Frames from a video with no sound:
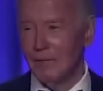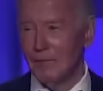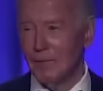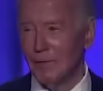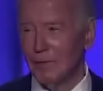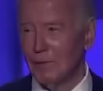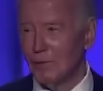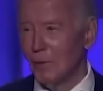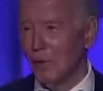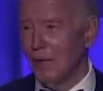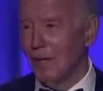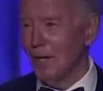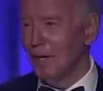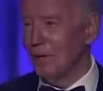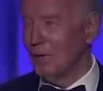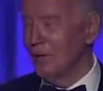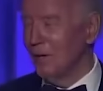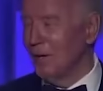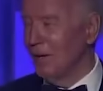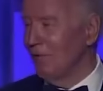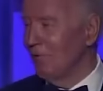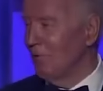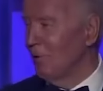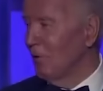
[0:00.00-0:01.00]
The twenty
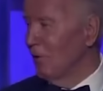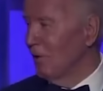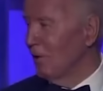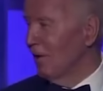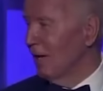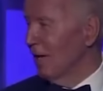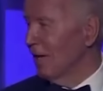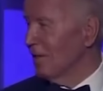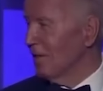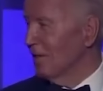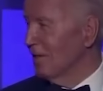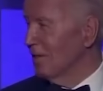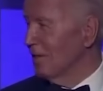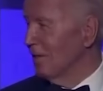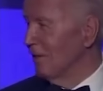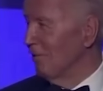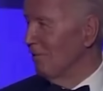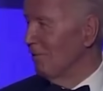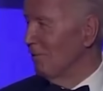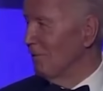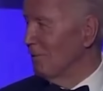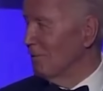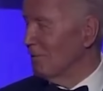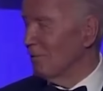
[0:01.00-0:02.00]
twenty-four election's in
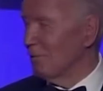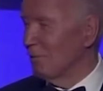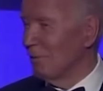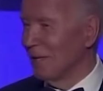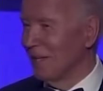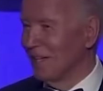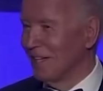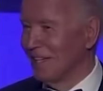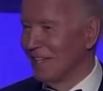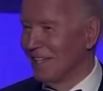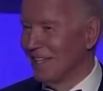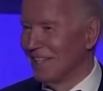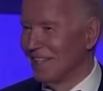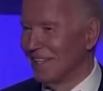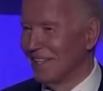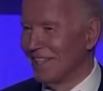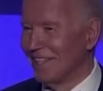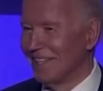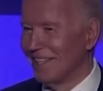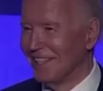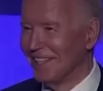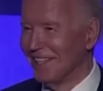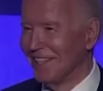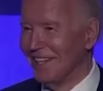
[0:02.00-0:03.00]
full swing.
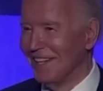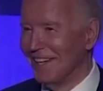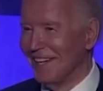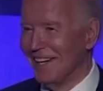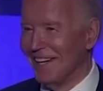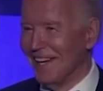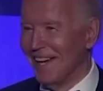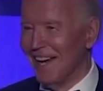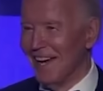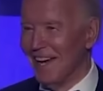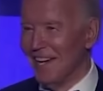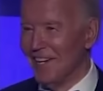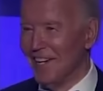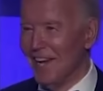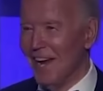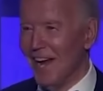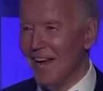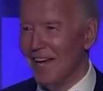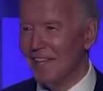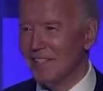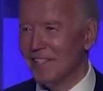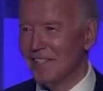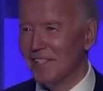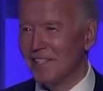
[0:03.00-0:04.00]
And
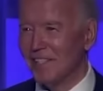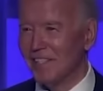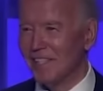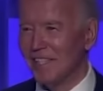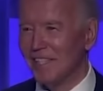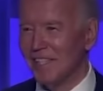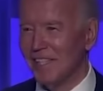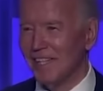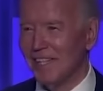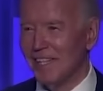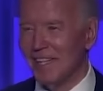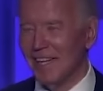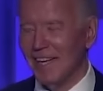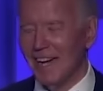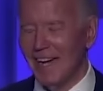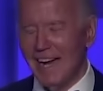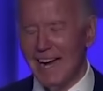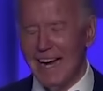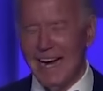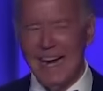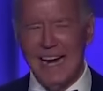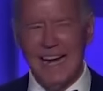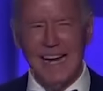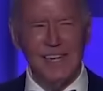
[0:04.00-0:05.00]
yes,
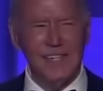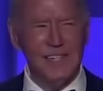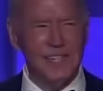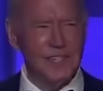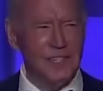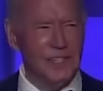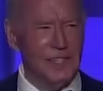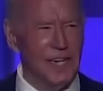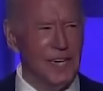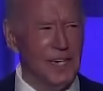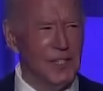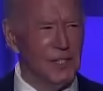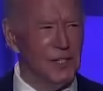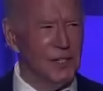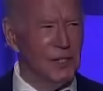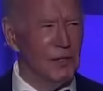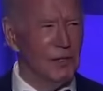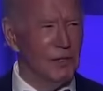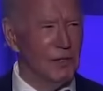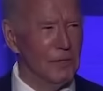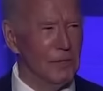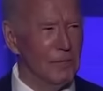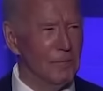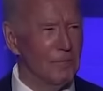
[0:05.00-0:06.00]
age is an
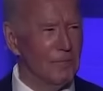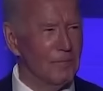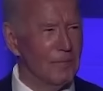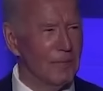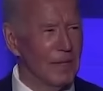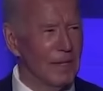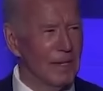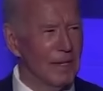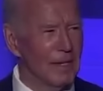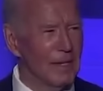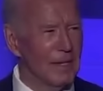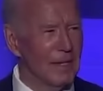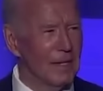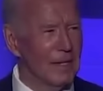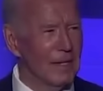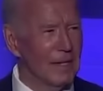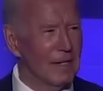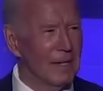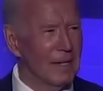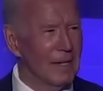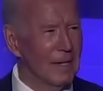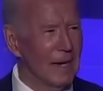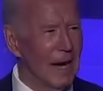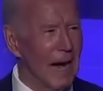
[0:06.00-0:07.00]
issue.
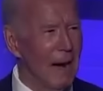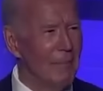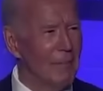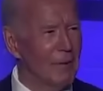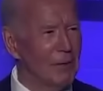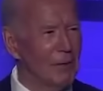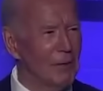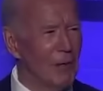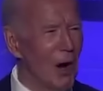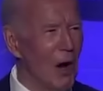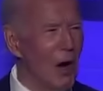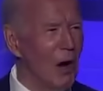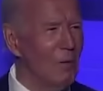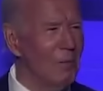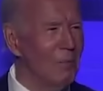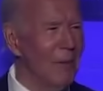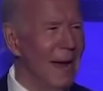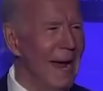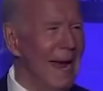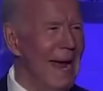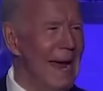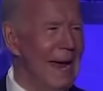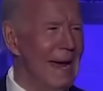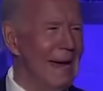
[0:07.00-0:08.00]
I'm a grown
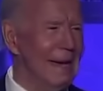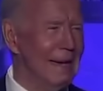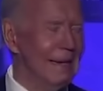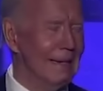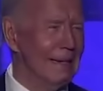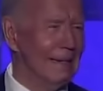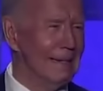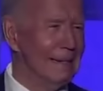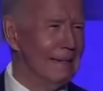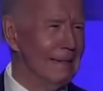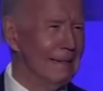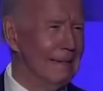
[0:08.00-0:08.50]
man